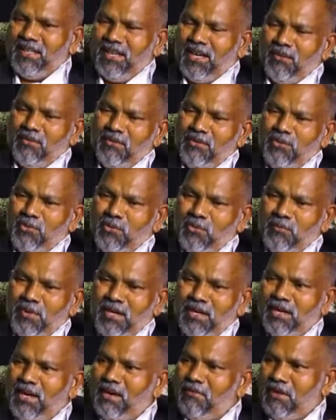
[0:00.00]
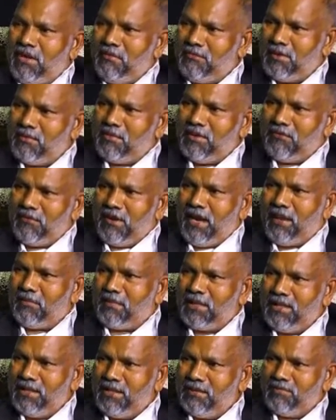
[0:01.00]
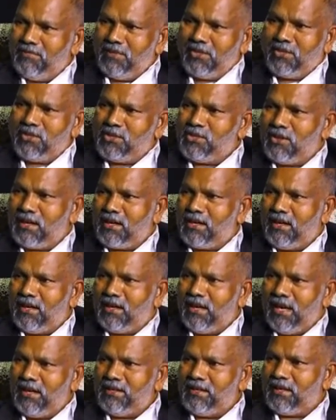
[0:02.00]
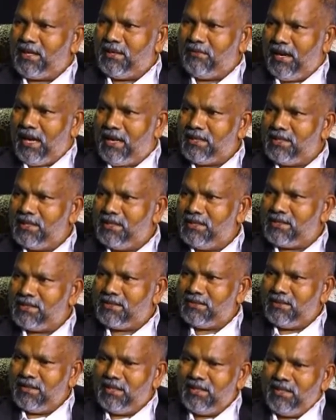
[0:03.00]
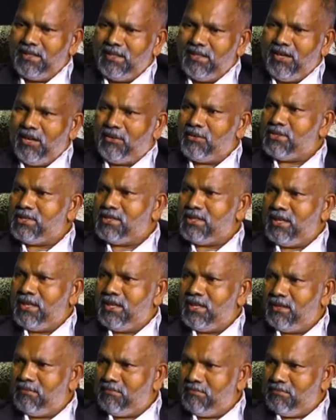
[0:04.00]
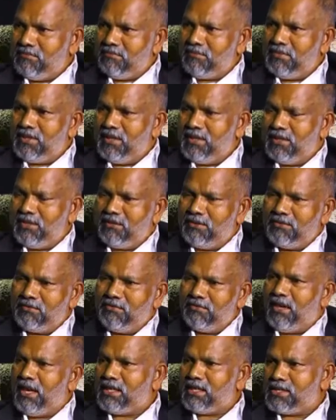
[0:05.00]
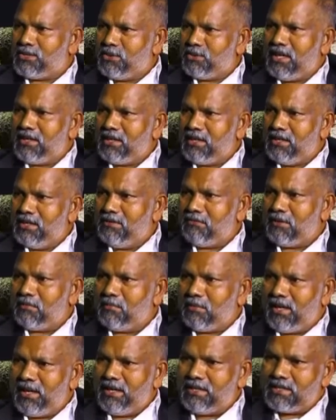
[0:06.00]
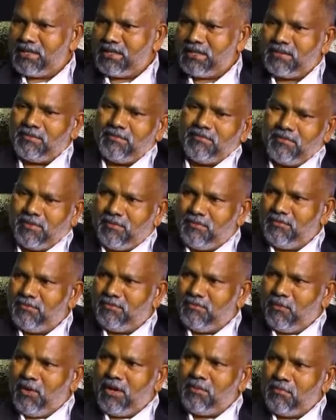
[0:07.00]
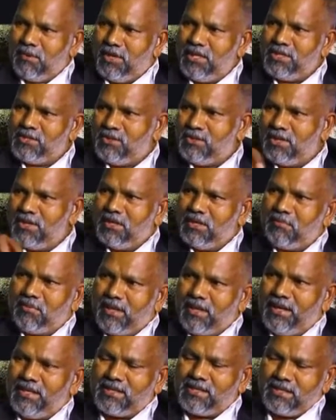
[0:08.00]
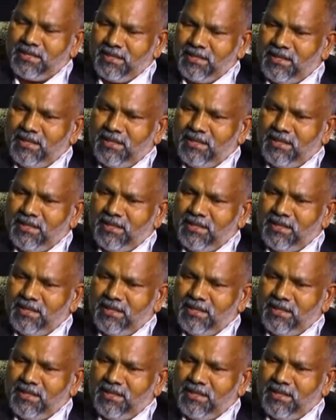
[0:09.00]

Now, you being away from the family because you are an itinerary evangelist, you have to stay, you know, weeks together in different places, from one place to another place,